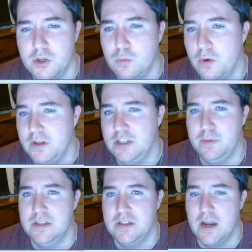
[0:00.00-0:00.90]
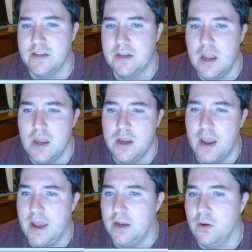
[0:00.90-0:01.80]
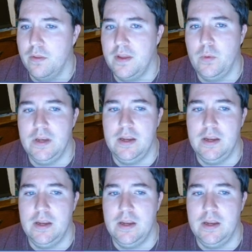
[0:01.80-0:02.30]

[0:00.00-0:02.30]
more that needs to be discussed, and I don't think we need